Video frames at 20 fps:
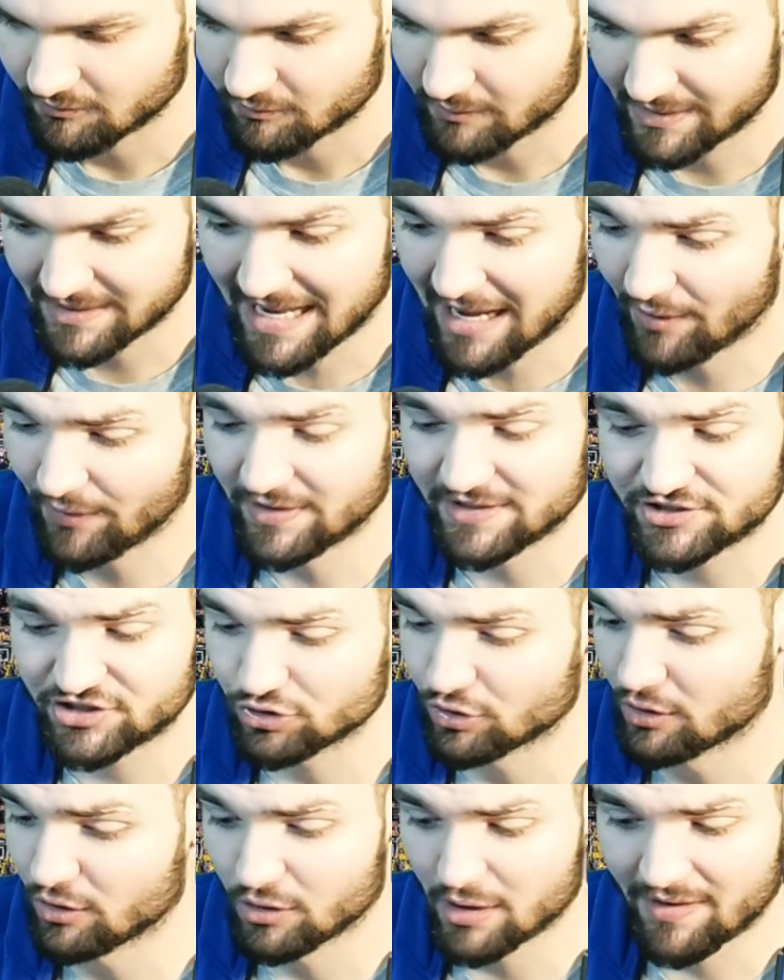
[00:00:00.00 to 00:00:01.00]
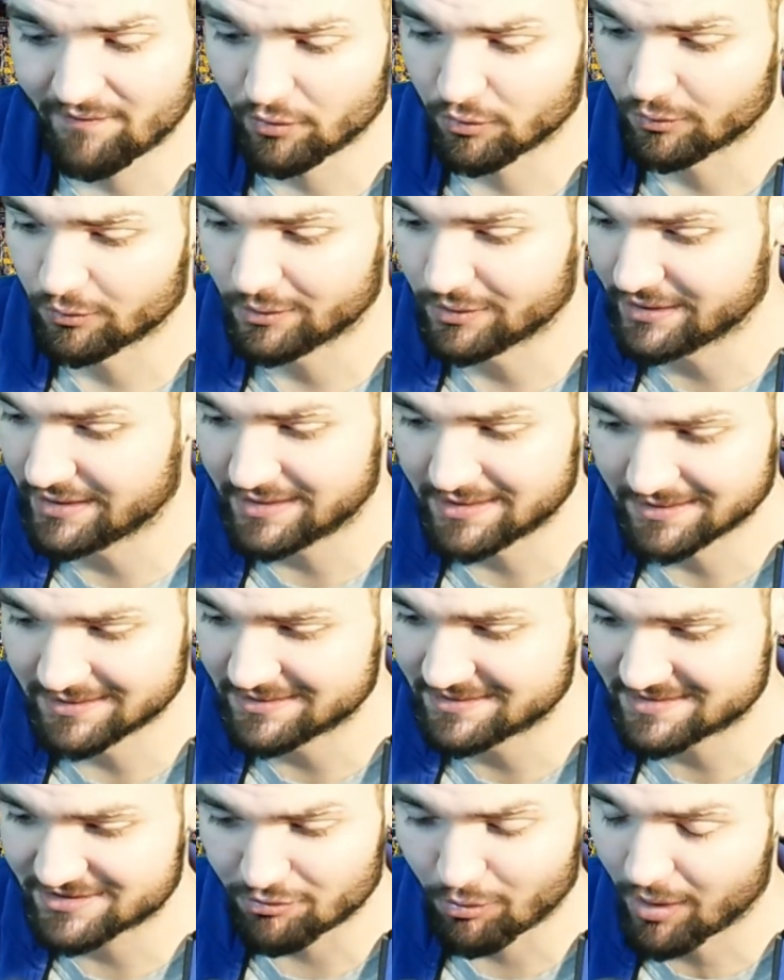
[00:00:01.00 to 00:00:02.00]
Right now, they still have a really
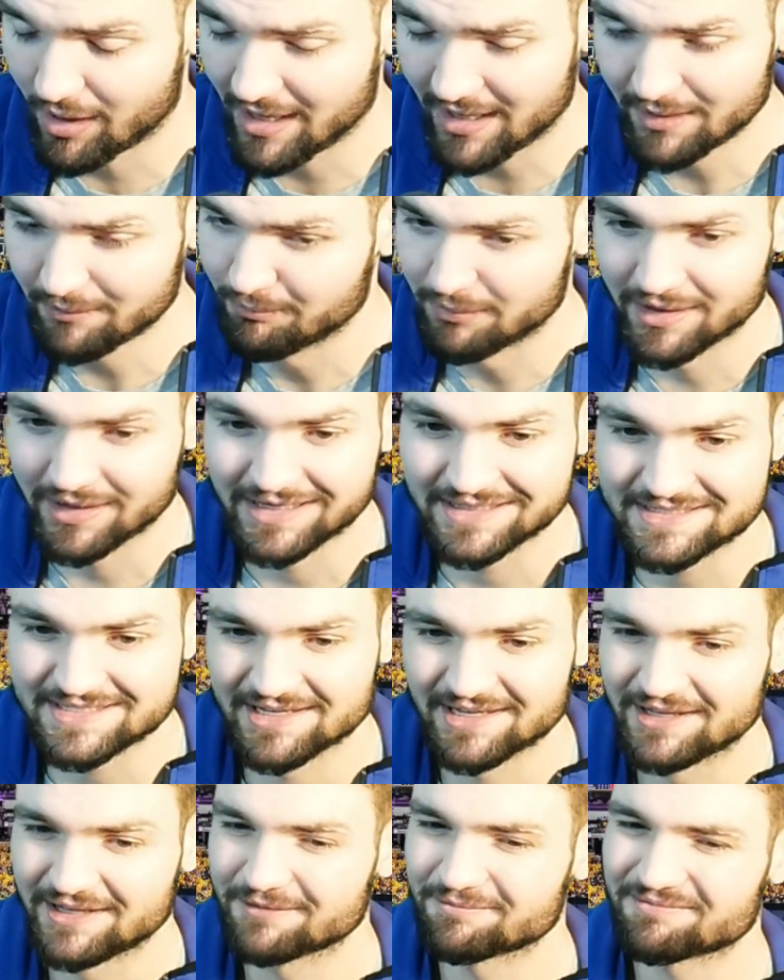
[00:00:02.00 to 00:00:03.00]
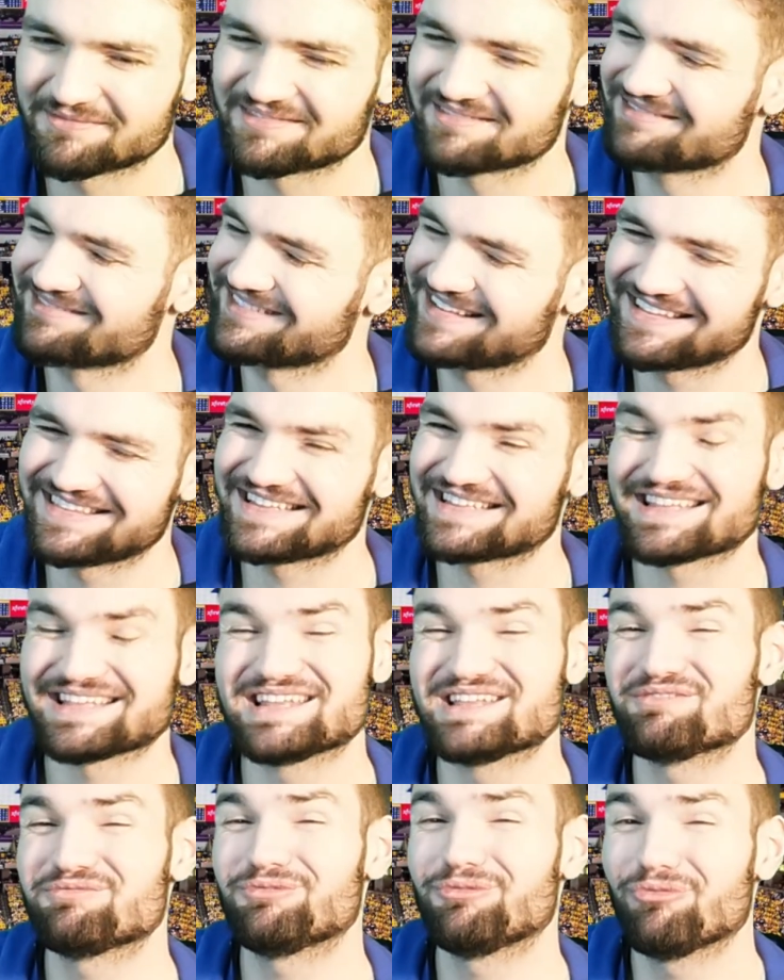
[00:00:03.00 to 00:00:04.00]
good squad, but I think they
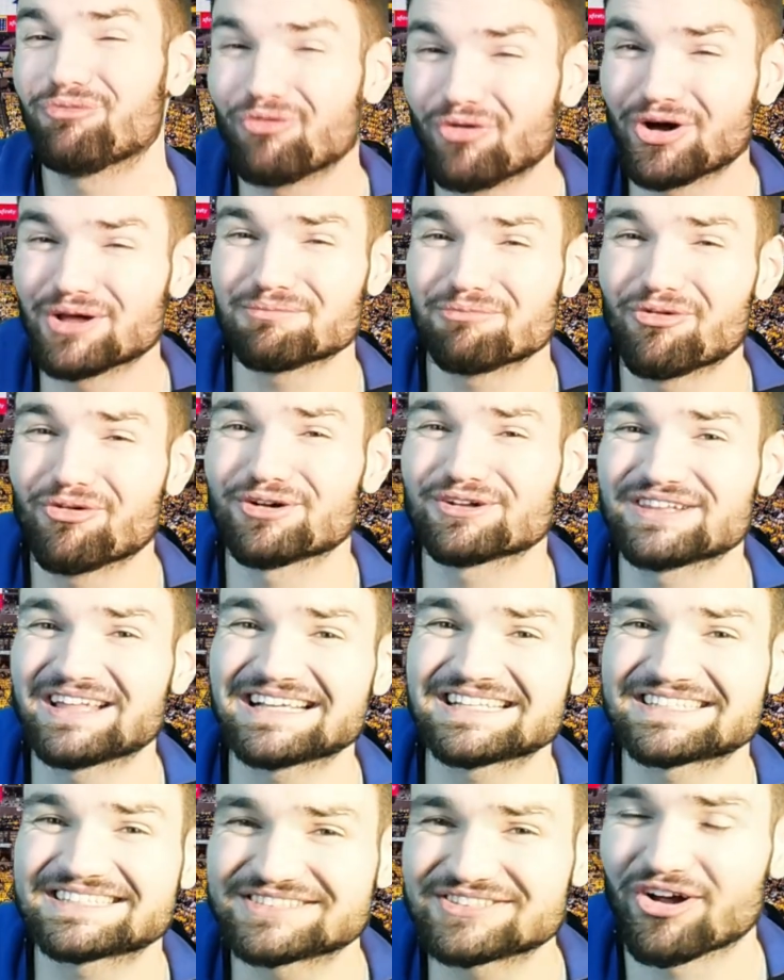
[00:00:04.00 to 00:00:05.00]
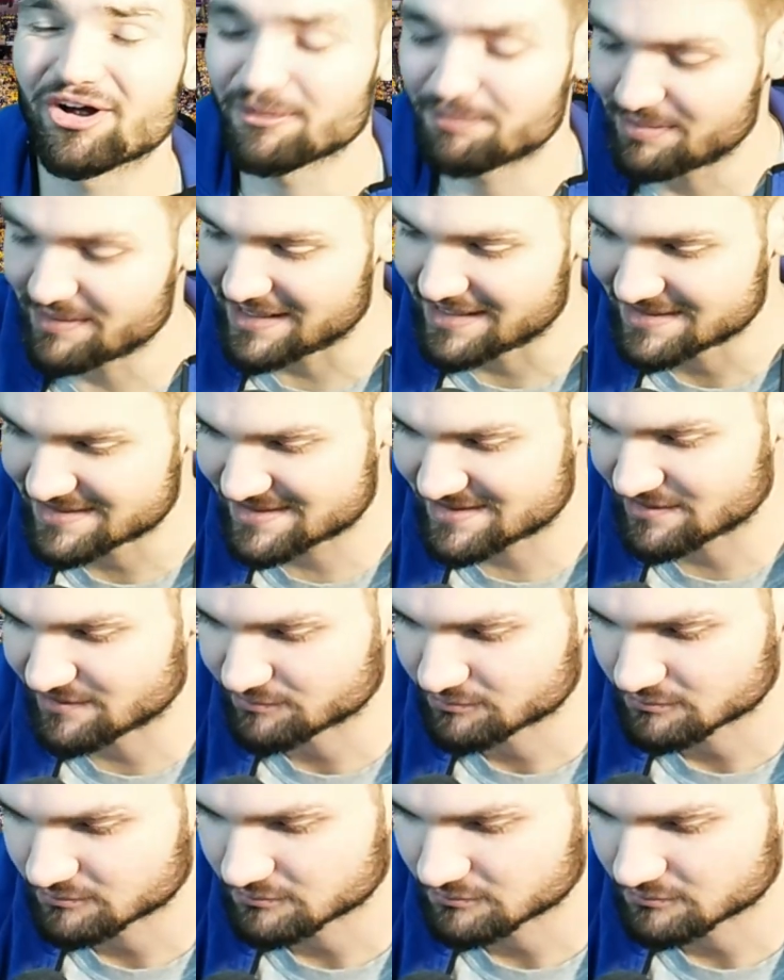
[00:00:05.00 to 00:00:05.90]
need one more, like, star piece.